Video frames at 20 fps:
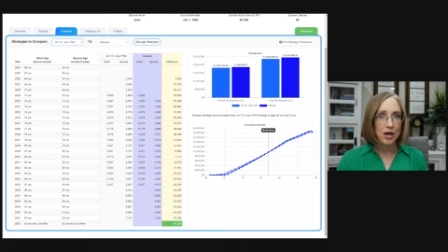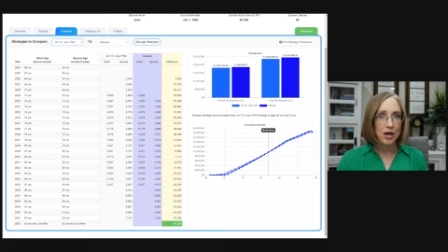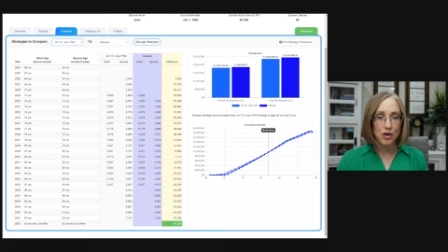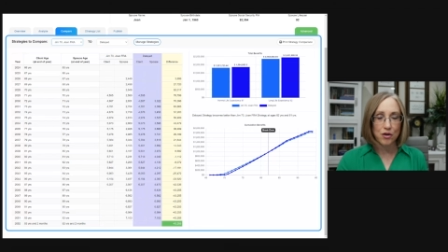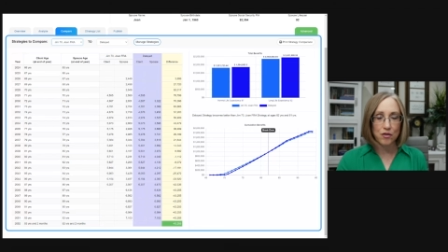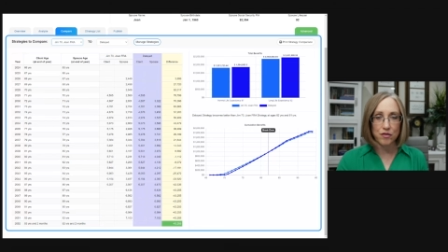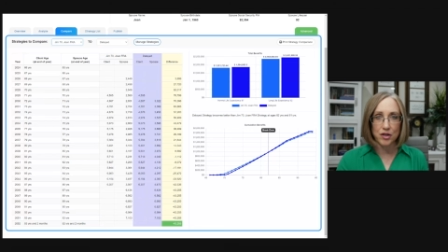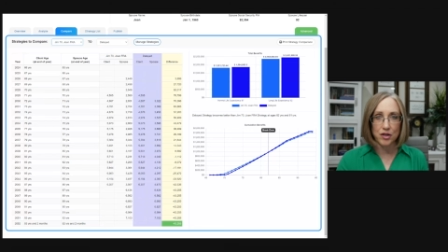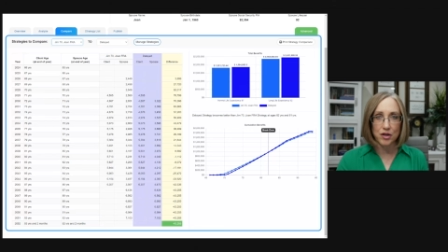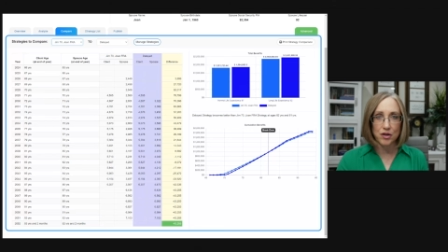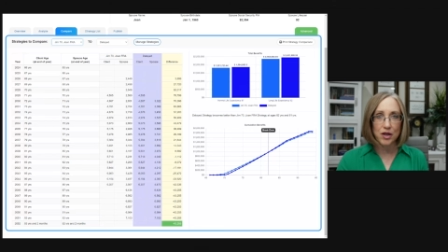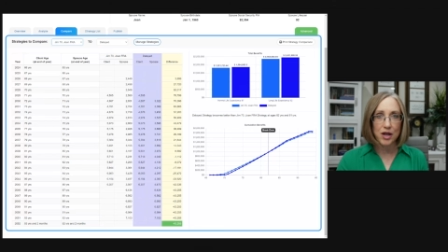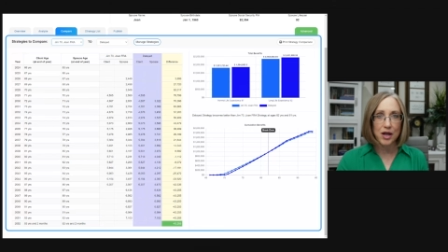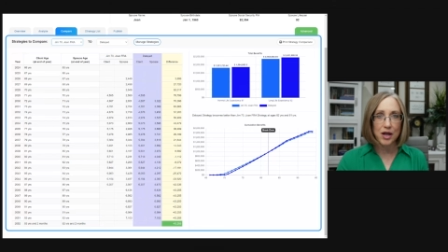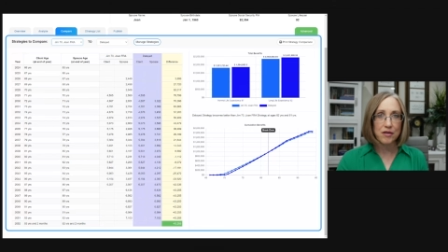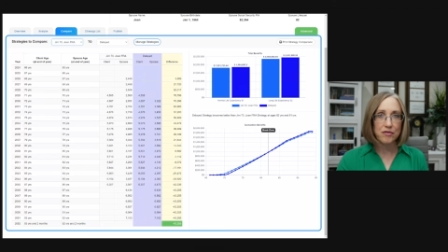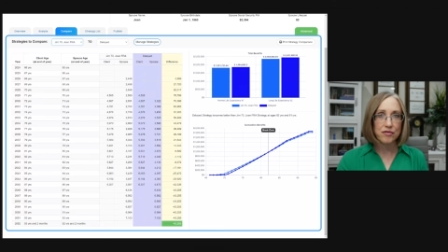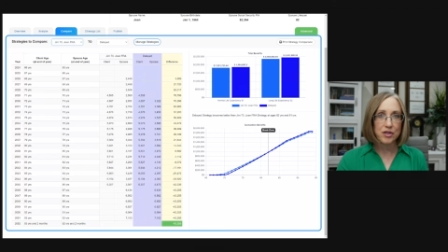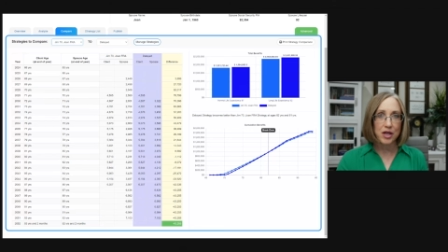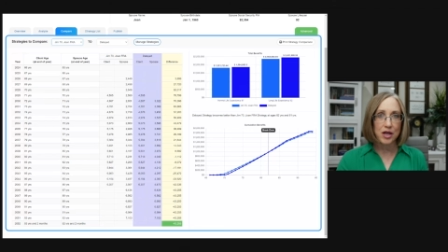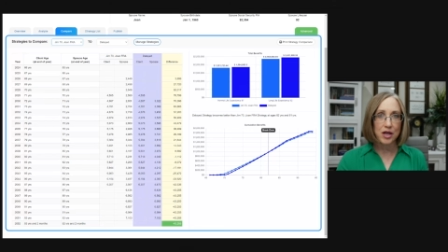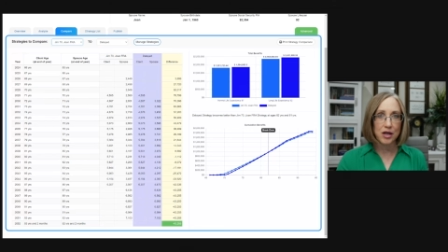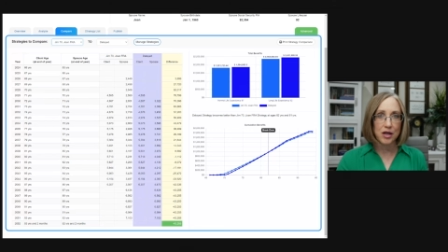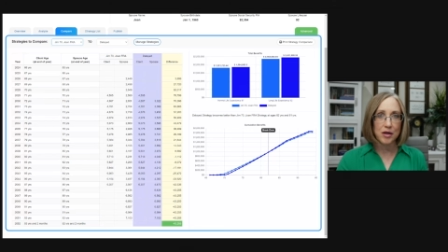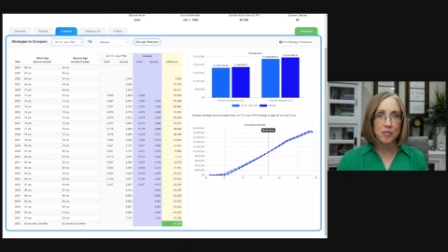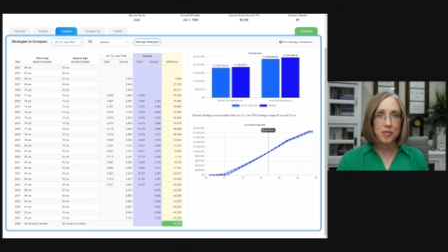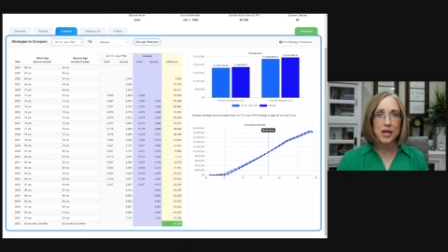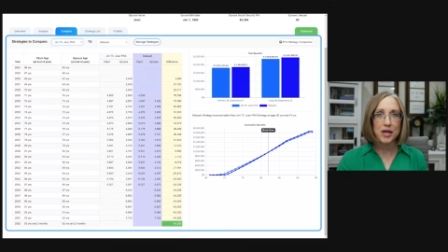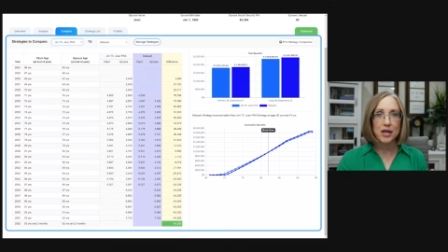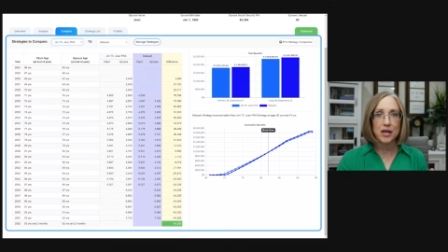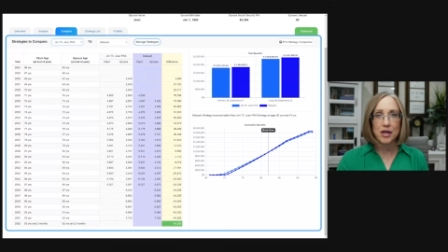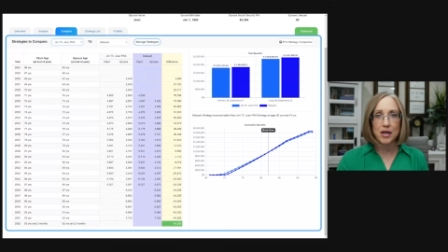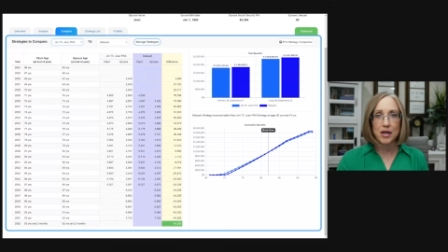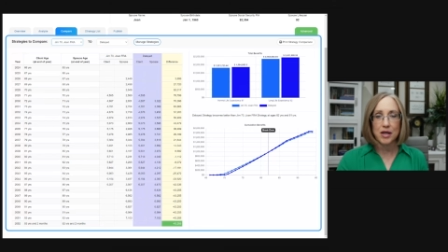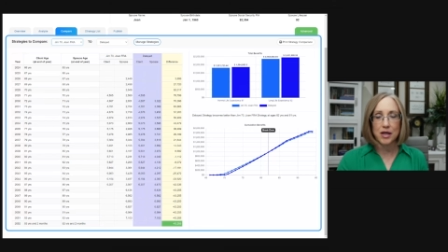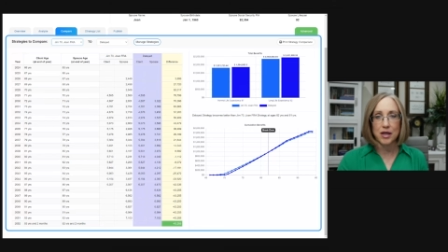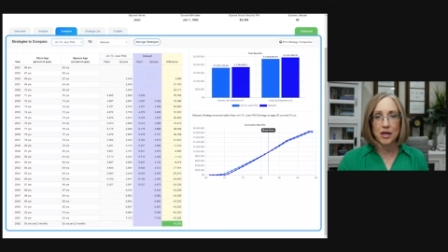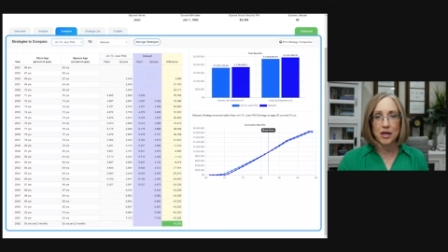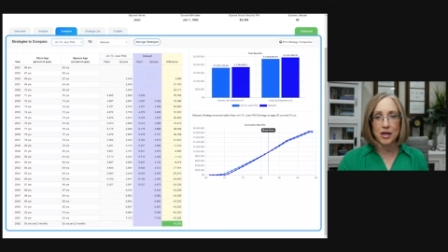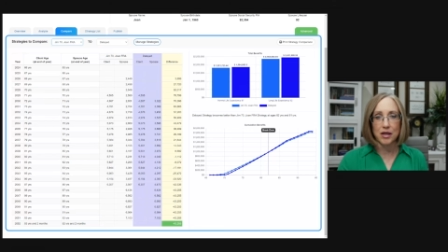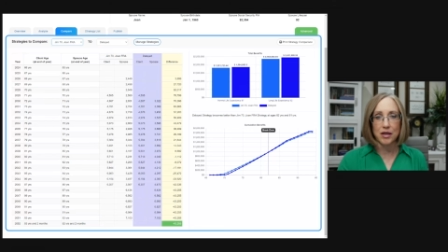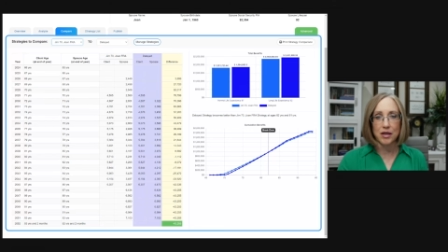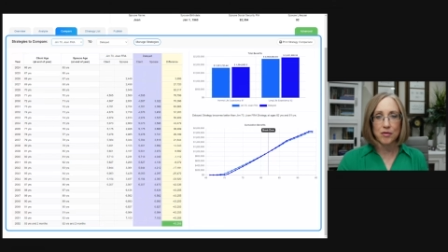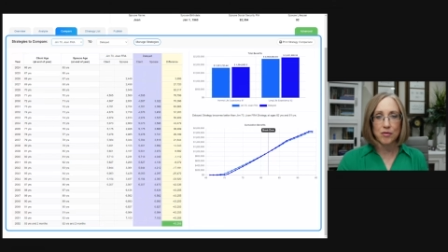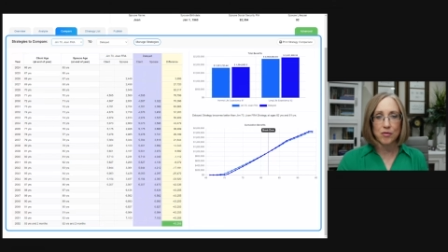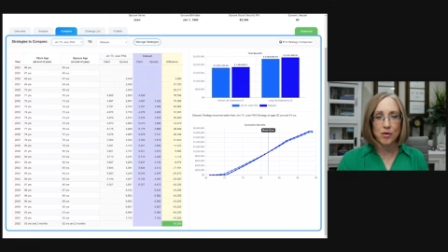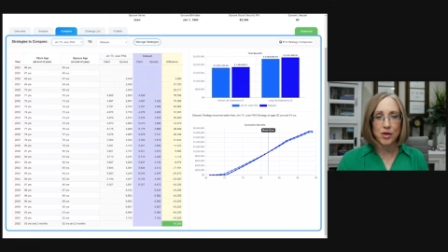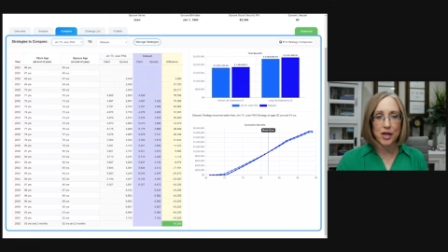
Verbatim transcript: over their lifetime uh,